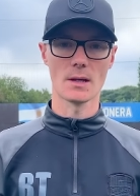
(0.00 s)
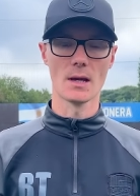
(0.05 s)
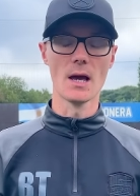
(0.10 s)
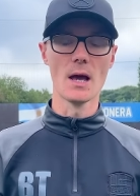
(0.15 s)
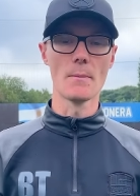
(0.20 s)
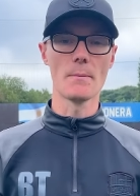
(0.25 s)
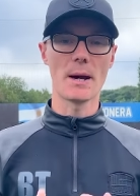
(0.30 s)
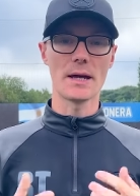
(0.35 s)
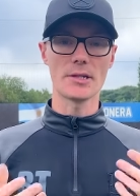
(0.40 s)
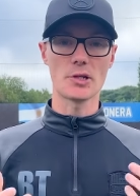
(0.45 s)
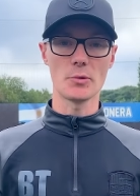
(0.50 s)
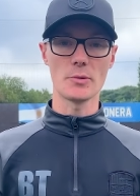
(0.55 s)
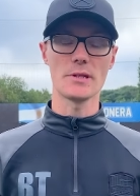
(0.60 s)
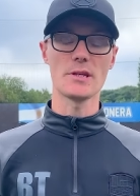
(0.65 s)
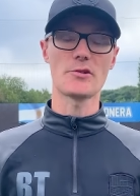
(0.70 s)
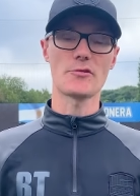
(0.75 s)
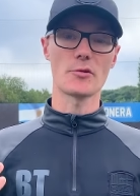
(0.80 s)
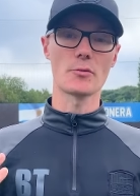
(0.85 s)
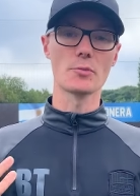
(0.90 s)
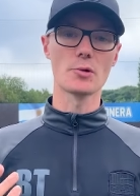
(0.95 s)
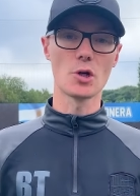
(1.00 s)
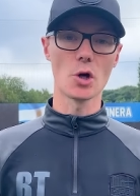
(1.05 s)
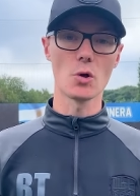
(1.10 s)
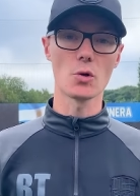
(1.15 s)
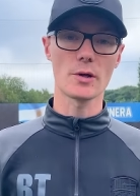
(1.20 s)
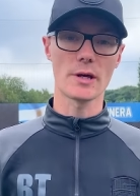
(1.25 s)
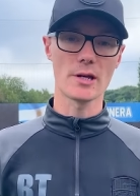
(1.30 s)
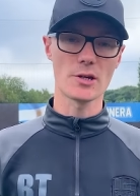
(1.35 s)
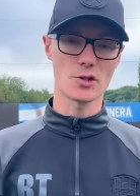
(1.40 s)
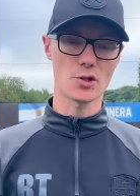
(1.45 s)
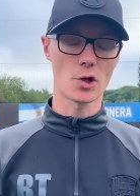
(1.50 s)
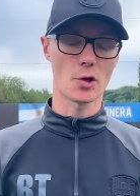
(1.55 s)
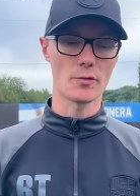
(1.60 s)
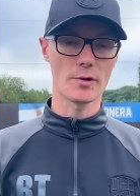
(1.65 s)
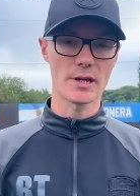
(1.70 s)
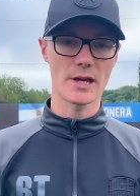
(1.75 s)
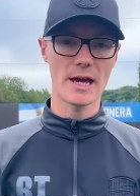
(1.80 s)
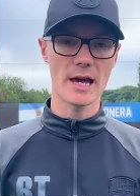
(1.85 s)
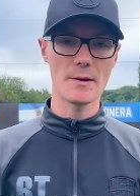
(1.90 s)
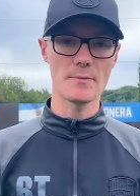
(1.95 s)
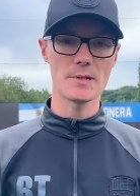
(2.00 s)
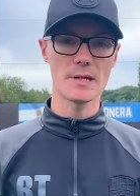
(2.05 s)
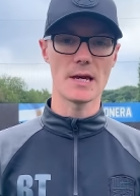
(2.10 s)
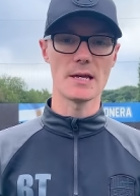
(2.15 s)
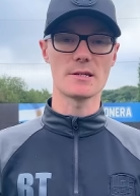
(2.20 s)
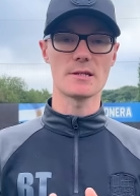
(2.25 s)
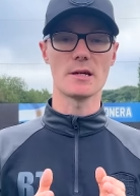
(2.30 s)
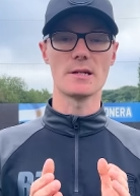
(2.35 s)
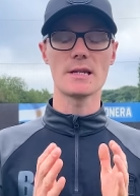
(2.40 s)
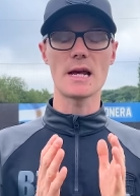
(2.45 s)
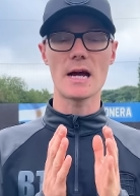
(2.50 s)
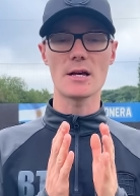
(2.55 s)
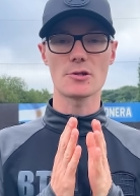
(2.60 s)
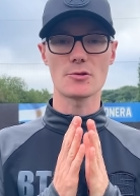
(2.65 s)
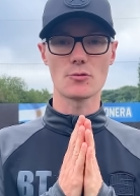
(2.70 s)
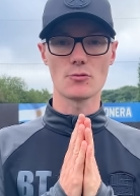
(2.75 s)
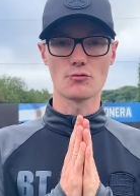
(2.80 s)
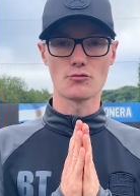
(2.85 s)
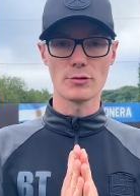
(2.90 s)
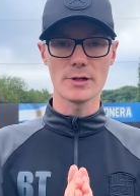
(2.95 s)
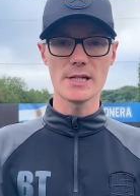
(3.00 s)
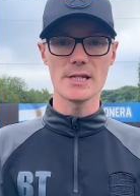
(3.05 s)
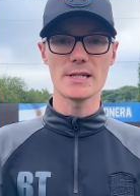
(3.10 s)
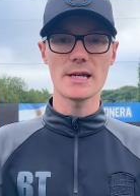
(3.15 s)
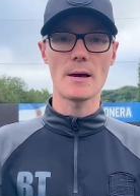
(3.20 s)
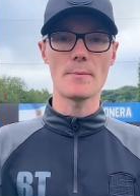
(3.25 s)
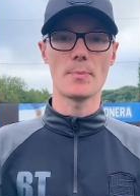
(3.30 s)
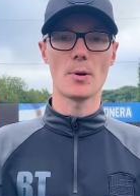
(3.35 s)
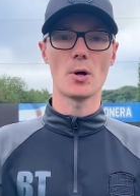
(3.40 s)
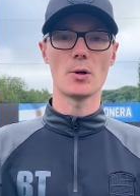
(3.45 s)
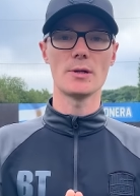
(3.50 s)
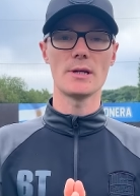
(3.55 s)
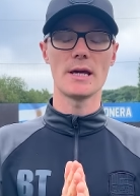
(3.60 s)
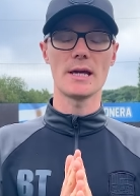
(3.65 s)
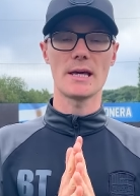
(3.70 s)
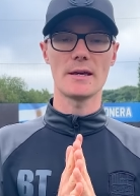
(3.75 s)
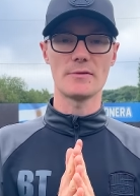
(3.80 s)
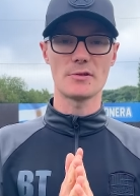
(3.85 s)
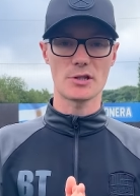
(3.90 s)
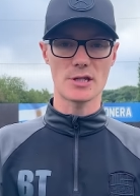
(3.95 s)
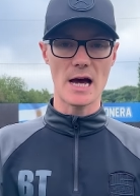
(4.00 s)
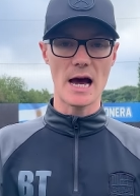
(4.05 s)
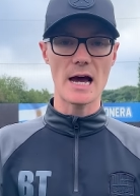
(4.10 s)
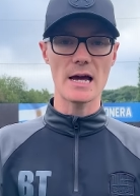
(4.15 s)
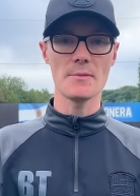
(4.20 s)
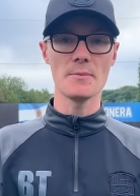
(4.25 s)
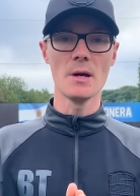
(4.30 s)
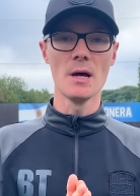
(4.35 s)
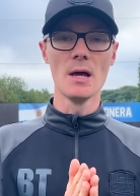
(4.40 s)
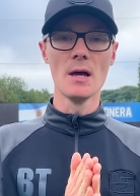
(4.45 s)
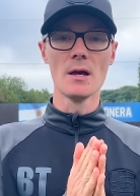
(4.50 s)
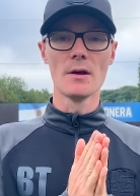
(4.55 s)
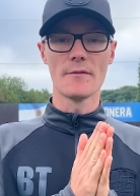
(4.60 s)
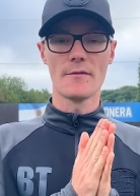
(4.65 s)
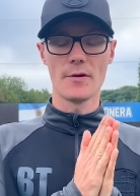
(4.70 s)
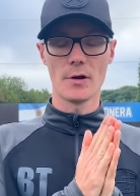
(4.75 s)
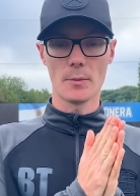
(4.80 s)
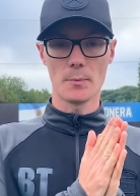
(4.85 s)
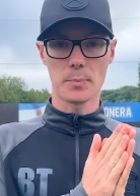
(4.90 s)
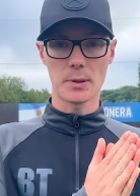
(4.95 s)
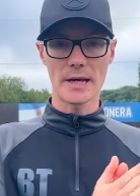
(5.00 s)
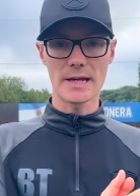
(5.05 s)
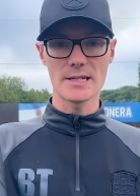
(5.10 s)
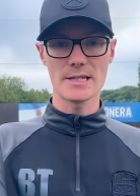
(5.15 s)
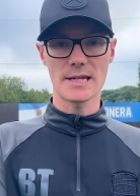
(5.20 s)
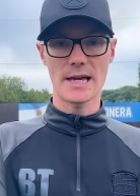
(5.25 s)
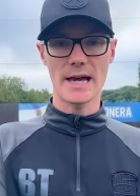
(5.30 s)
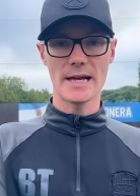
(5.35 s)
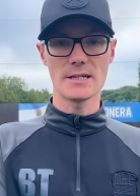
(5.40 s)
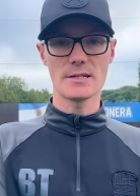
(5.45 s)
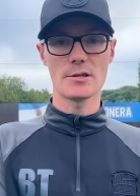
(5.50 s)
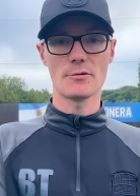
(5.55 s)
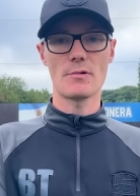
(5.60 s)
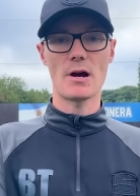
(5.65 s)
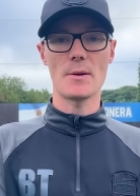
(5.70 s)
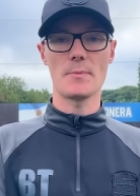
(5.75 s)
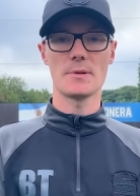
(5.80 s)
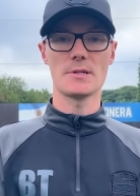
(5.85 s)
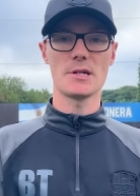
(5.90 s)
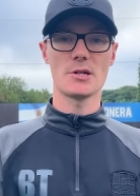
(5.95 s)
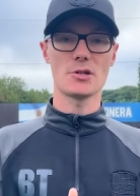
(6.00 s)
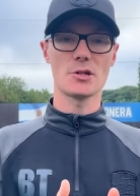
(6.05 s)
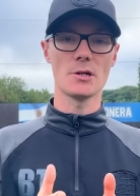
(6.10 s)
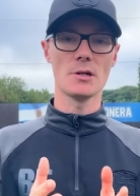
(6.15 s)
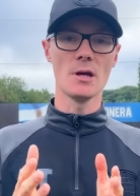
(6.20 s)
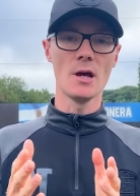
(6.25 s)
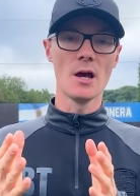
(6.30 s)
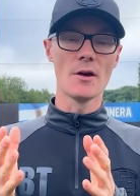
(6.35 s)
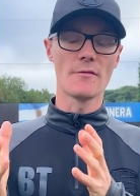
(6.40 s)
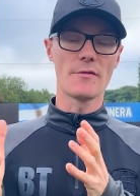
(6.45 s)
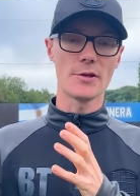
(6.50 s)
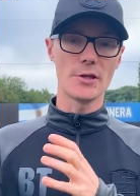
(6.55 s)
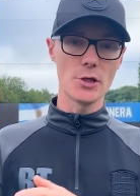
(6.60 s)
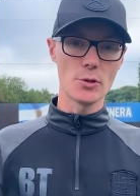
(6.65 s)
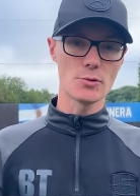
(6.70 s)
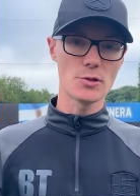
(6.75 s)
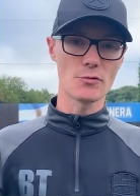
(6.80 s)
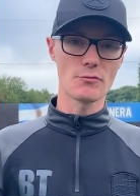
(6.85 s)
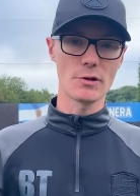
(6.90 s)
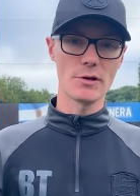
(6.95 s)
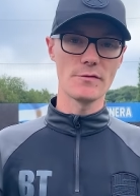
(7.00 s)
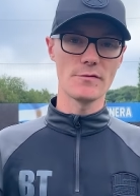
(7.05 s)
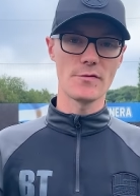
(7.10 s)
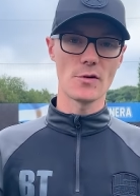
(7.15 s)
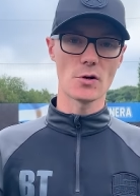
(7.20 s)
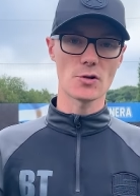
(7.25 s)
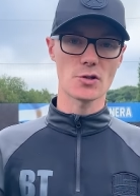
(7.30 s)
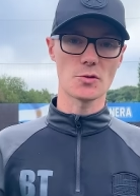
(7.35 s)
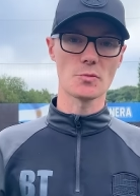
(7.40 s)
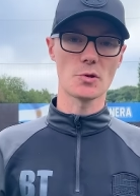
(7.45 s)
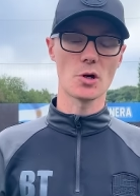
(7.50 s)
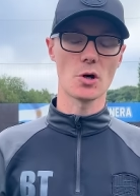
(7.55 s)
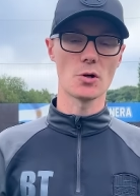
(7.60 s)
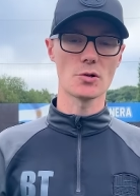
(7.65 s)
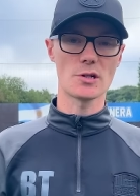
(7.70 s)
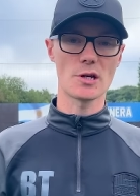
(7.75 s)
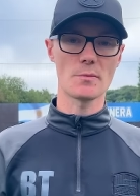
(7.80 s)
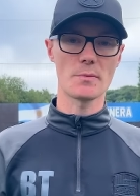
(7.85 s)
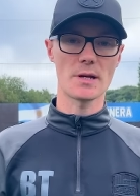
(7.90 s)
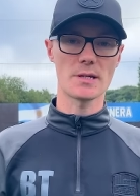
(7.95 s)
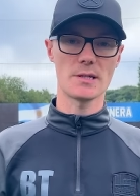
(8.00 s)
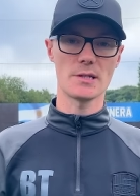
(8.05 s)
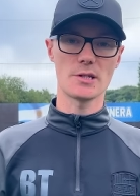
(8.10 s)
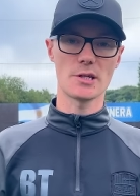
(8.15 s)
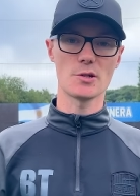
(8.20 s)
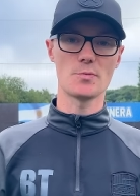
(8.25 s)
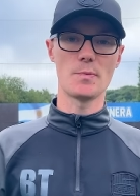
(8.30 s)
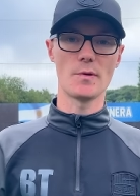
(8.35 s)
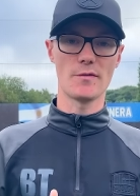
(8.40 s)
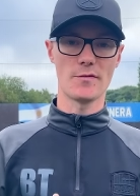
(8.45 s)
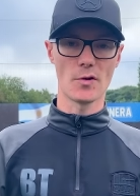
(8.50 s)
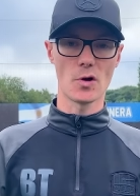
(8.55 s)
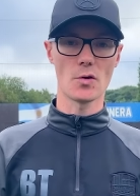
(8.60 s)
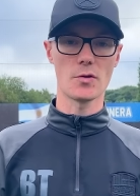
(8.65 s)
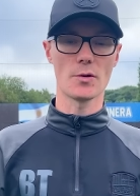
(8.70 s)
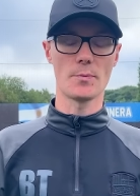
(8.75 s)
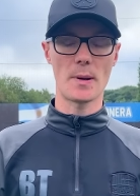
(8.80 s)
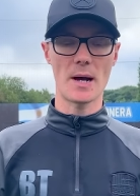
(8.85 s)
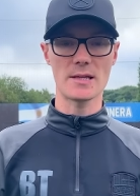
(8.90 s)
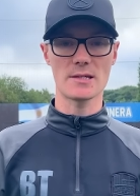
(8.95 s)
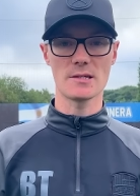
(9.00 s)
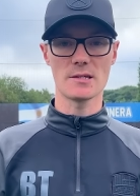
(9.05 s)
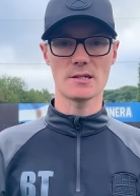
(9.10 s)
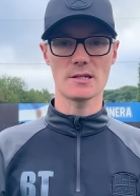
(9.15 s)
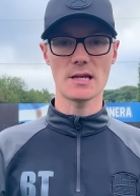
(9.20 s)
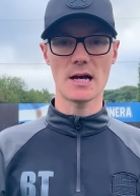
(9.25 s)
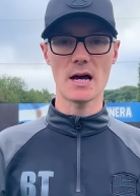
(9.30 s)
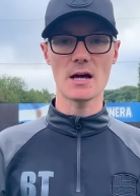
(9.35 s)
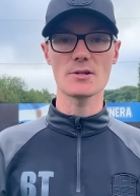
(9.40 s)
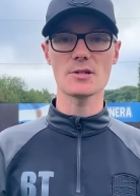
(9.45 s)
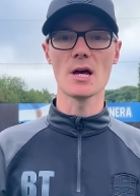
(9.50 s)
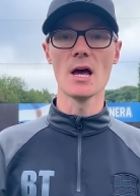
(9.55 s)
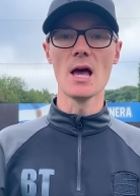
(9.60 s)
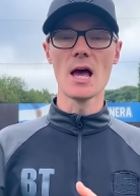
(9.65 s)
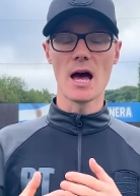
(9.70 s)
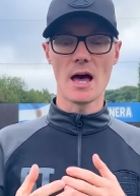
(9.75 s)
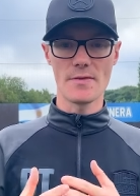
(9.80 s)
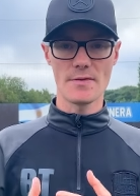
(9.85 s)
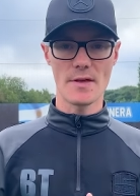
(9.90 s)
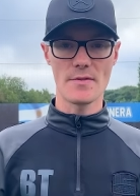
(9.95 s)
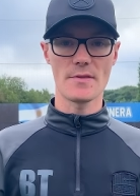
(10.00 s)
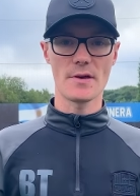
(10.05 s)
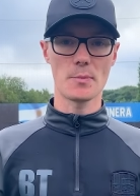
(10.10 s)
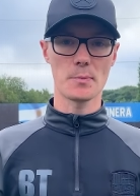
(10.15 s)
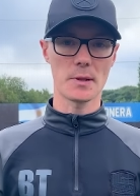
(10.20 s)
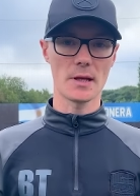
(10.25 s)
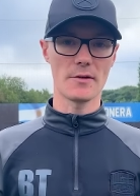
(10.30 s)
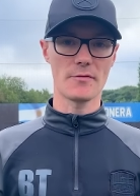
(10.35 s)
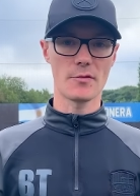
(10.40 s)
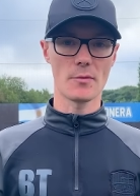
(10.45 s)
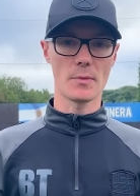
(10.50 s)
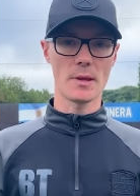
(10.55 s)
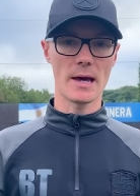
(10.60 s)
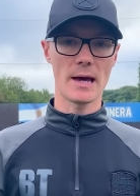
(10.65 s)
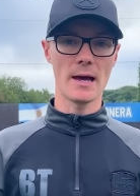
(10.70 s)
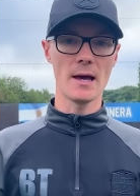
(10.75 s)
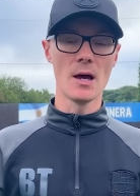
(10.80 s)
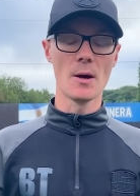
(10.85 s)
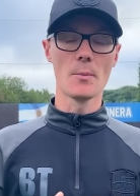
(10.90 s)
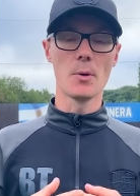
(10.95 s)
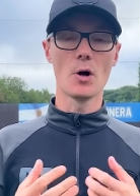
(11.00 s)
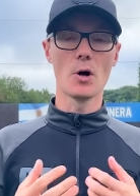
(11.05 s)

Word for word: By doing this from goal kicks during games, it's a nice reset point. It gives time for players to get into the right position, for you to reinforce some coaching messages before the pattern starts, and then they play from there. But